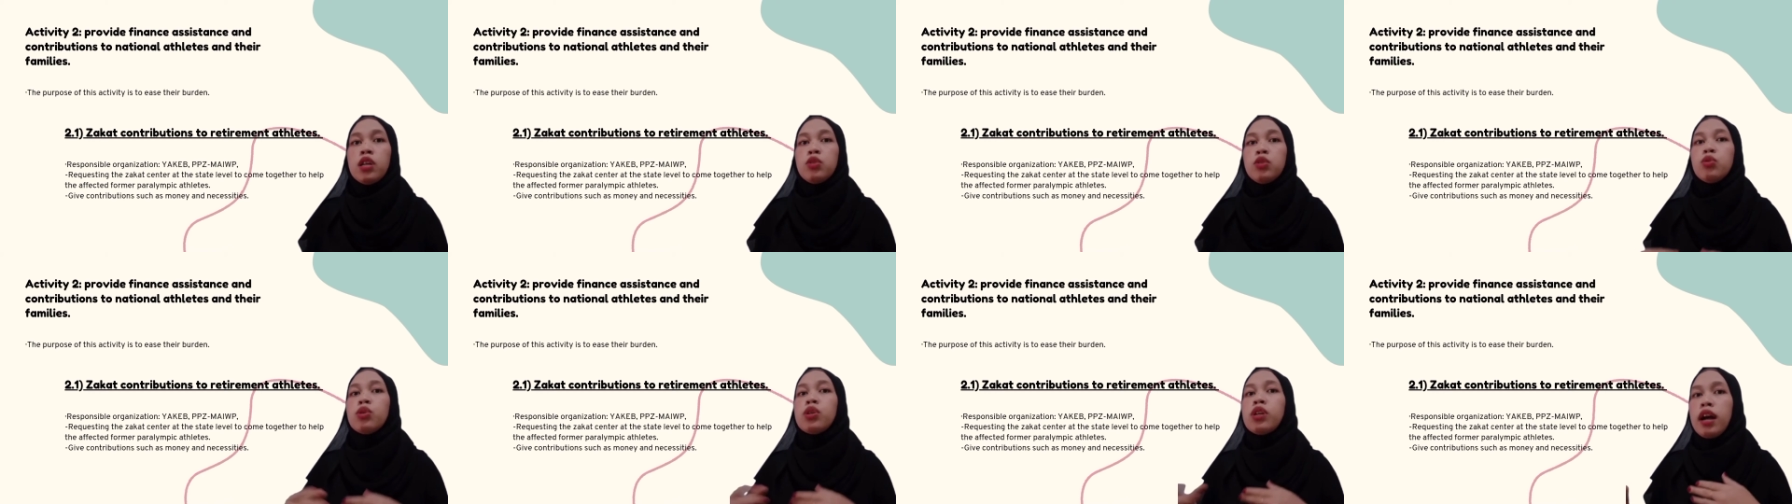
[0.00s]

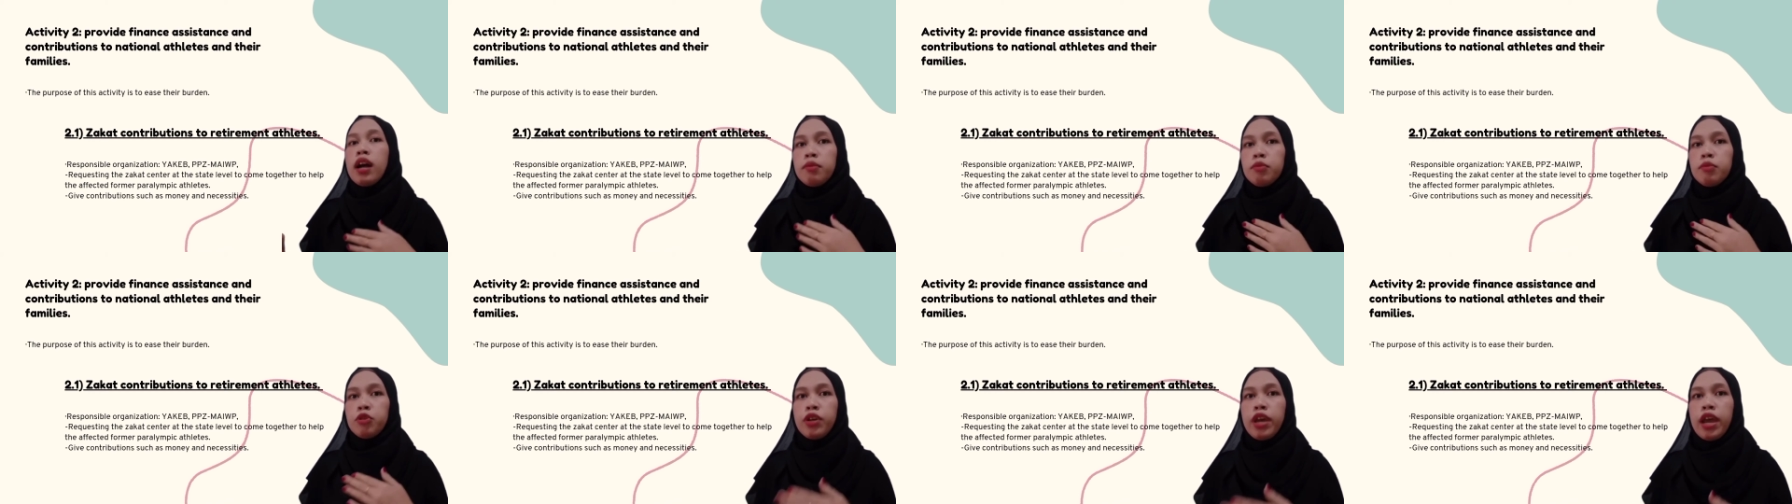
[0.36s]
to
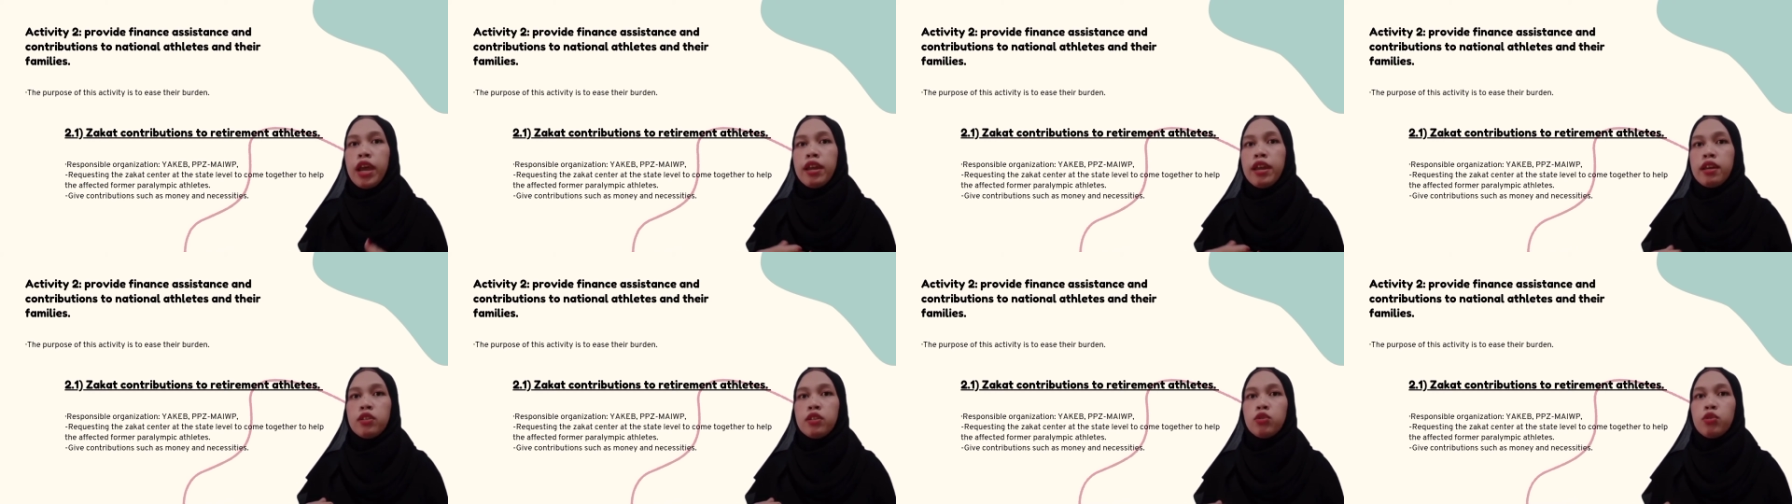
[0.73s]
come
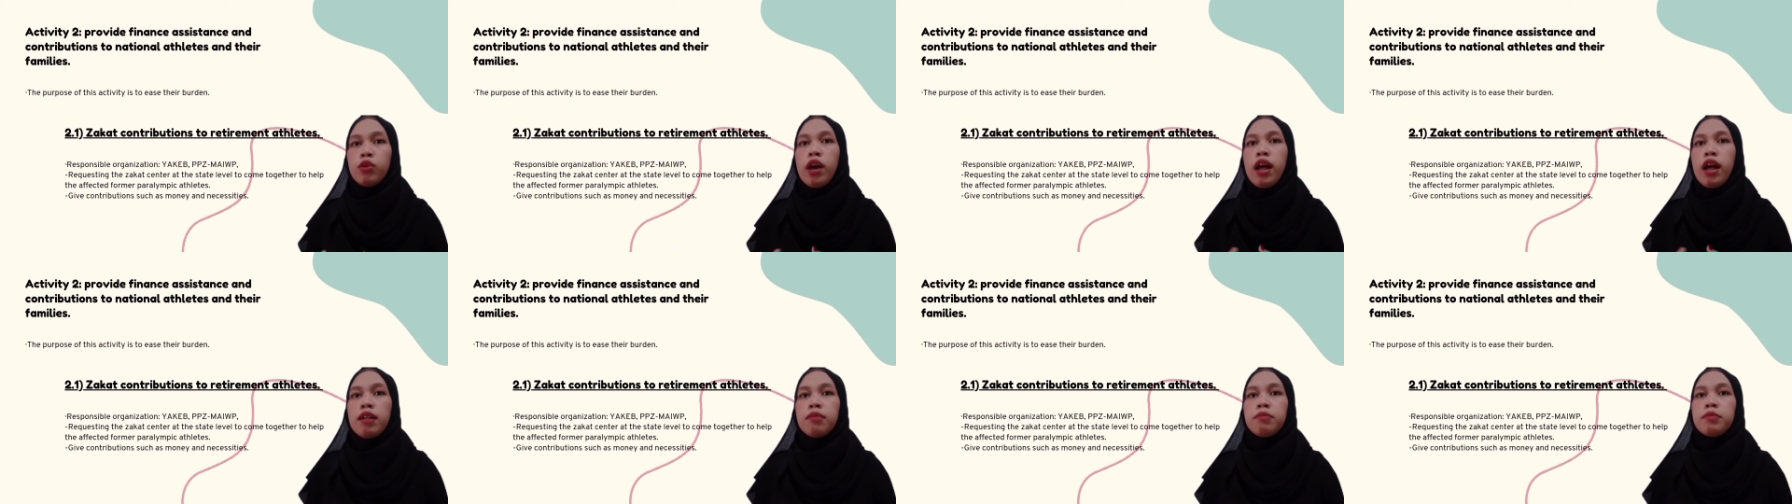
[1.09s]
together to
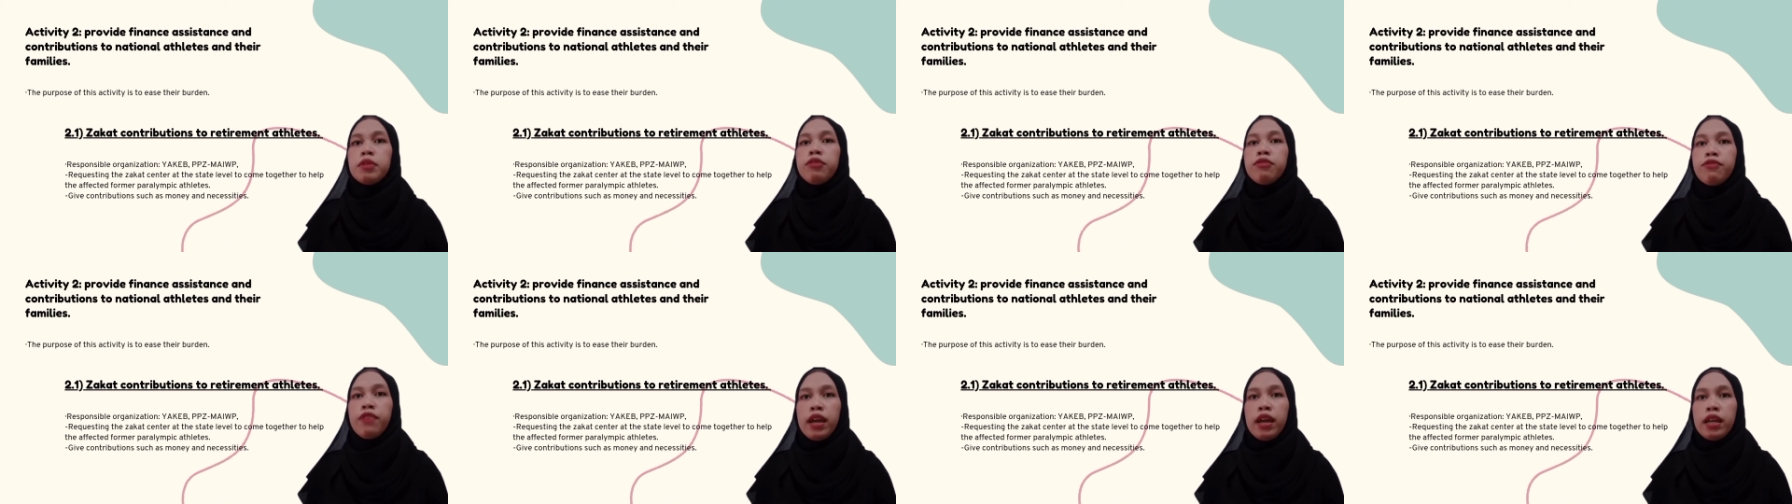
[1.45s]
help the
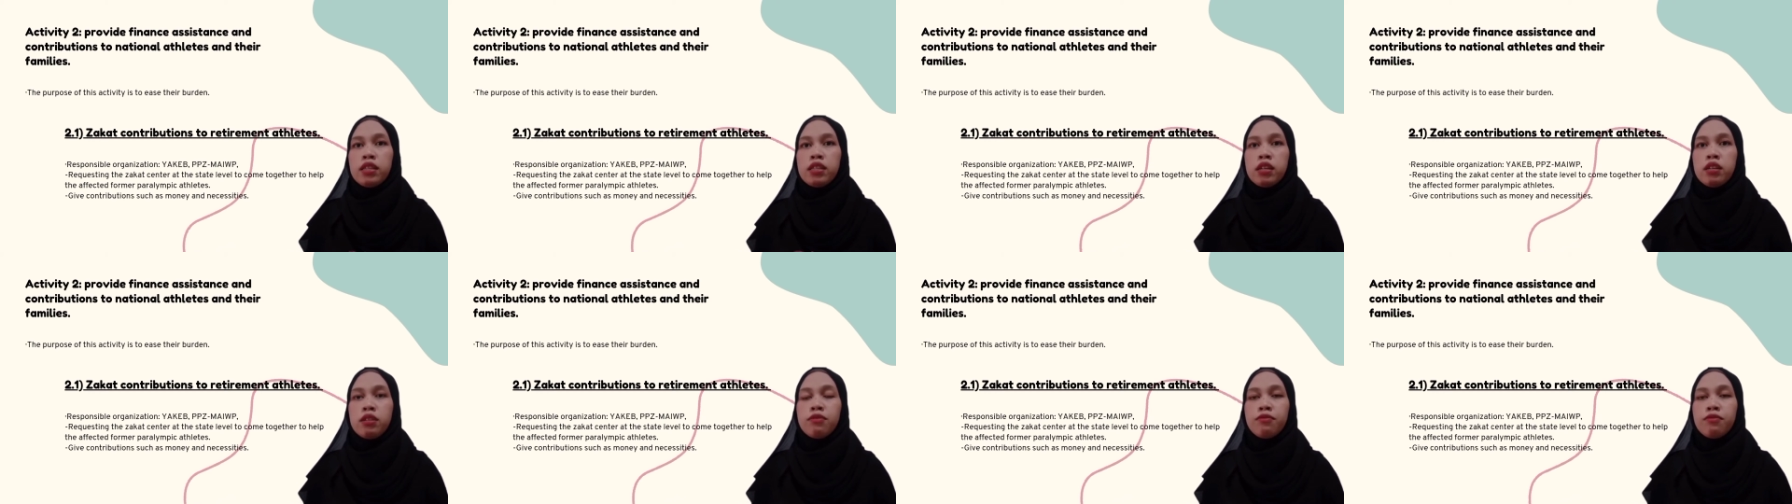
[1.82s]

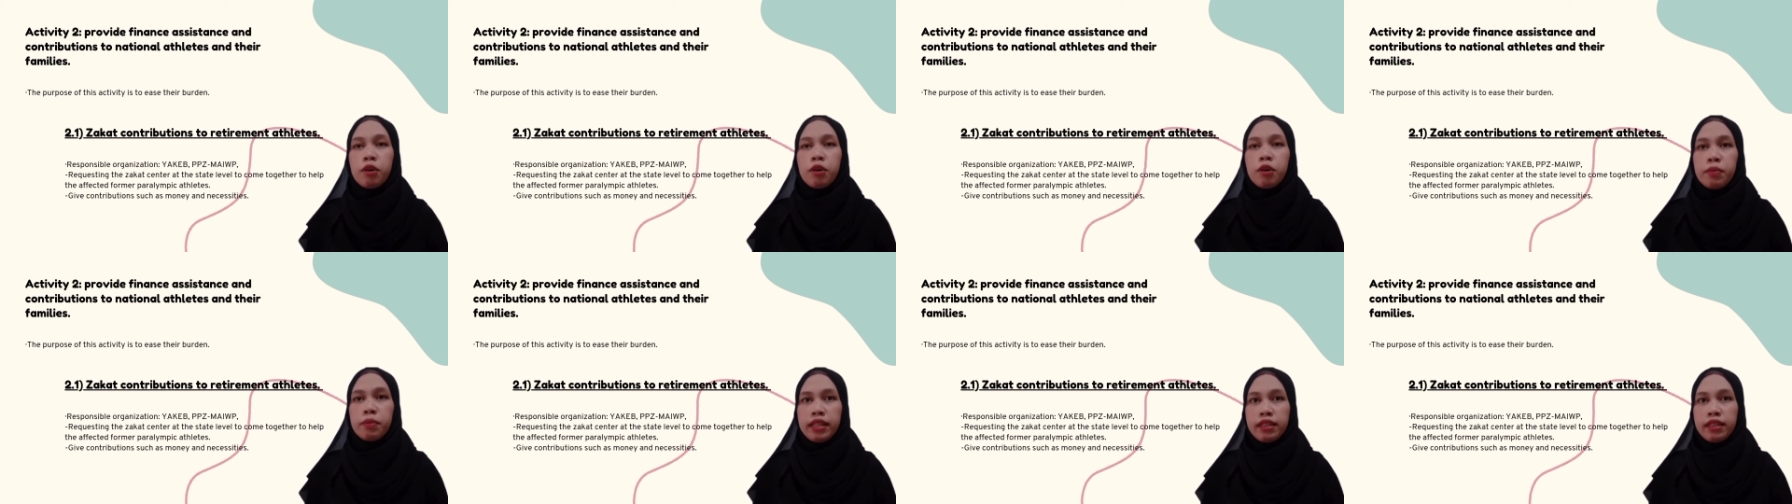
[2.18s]
affected
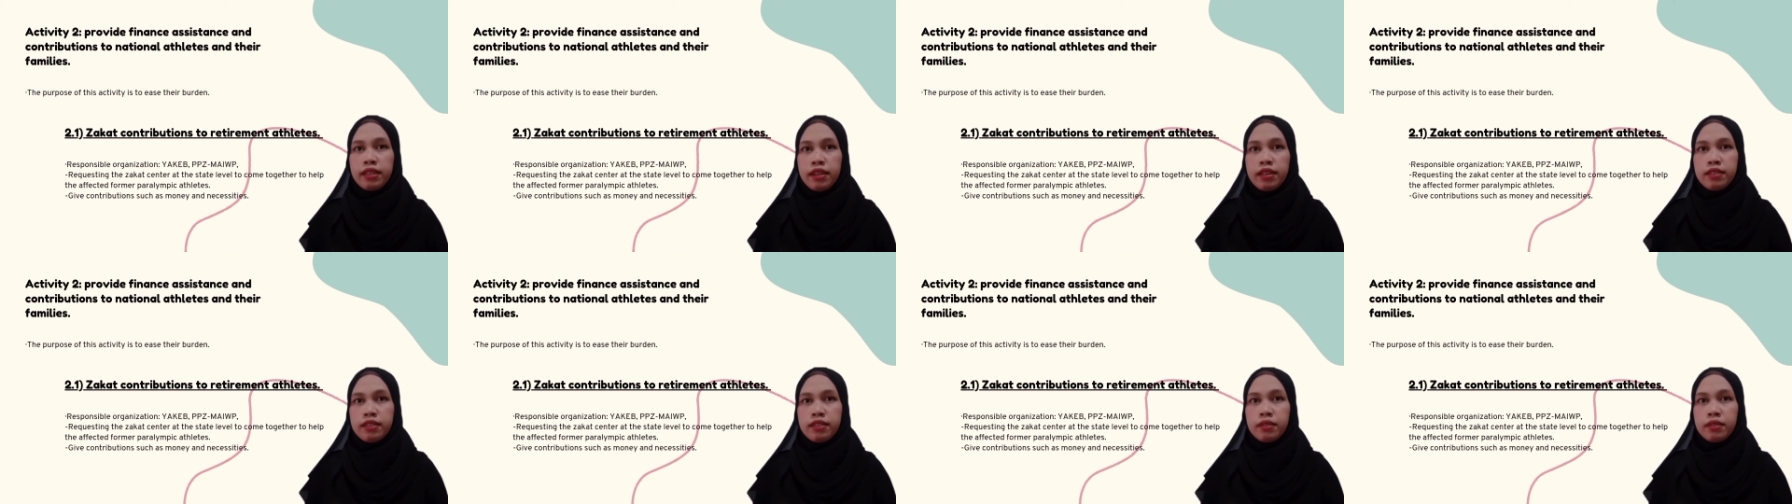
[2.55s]
former
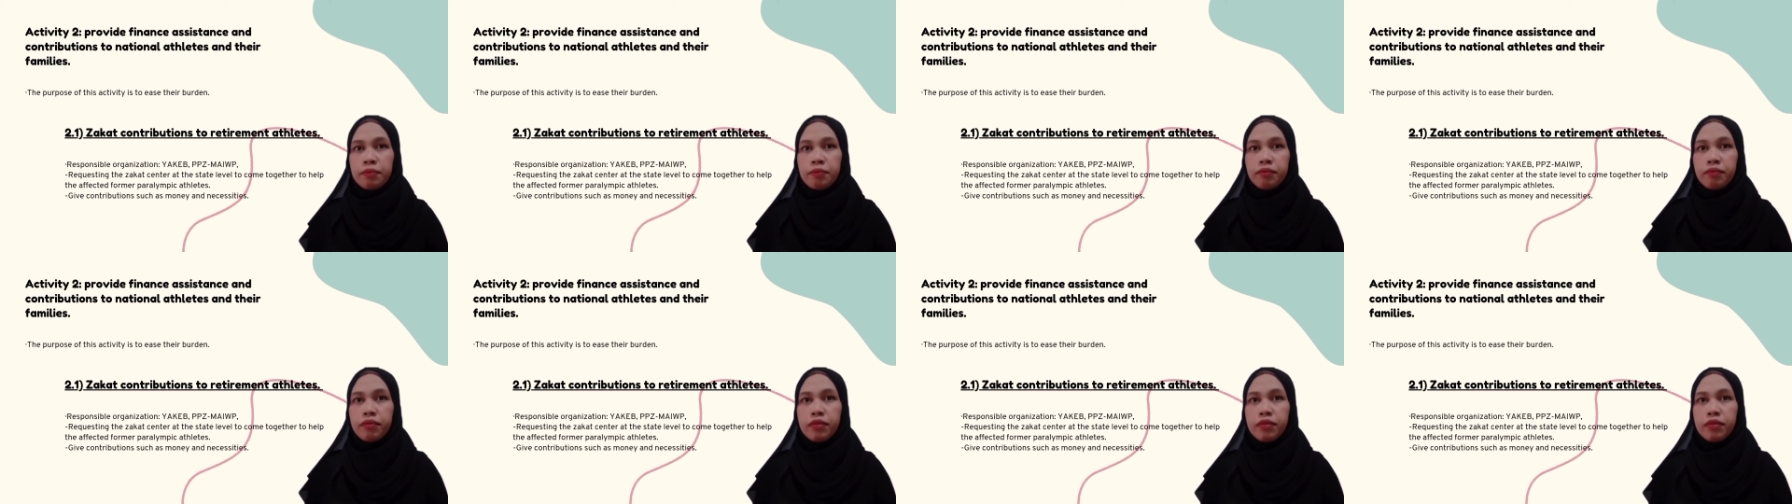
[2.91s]
athletes.